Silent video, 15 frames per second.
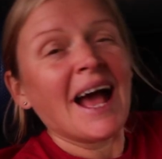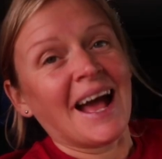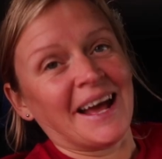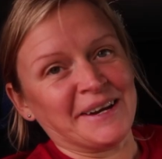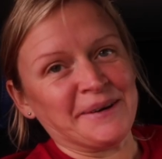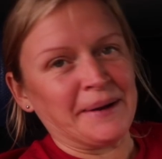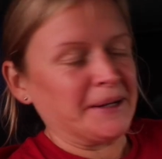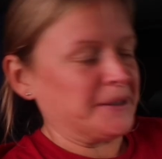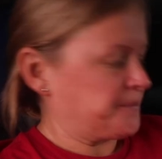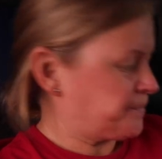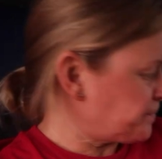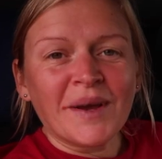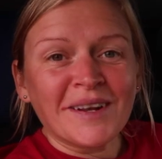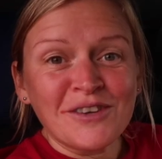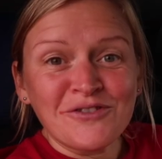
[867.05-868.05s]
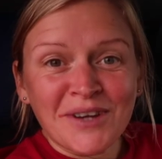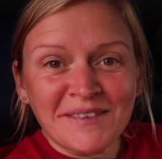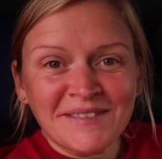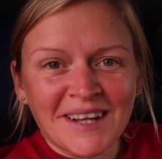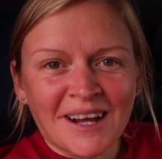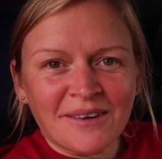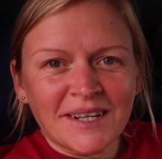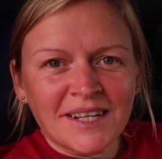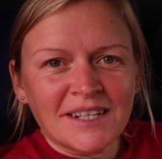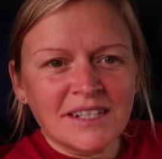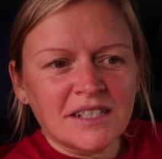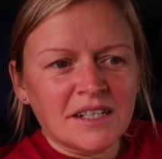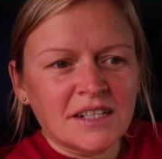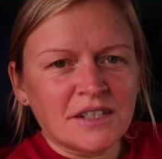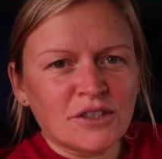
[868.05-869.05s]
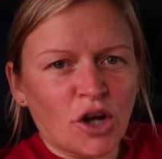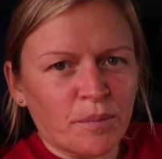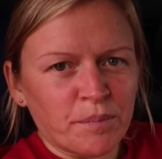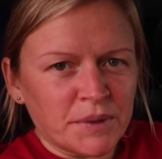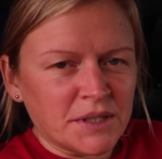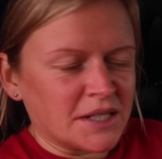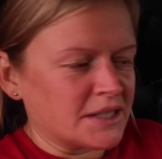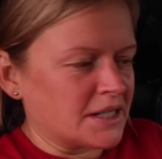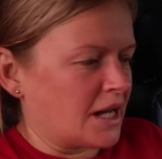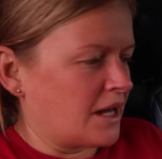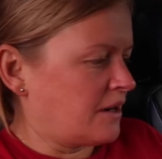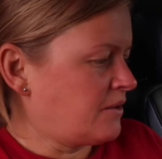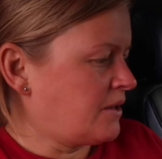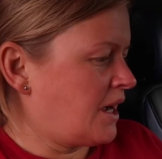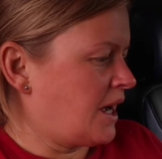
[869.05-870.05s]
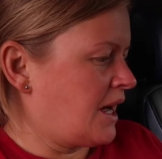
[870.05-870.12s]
Anyway, we're gonna drive down into Todmorden now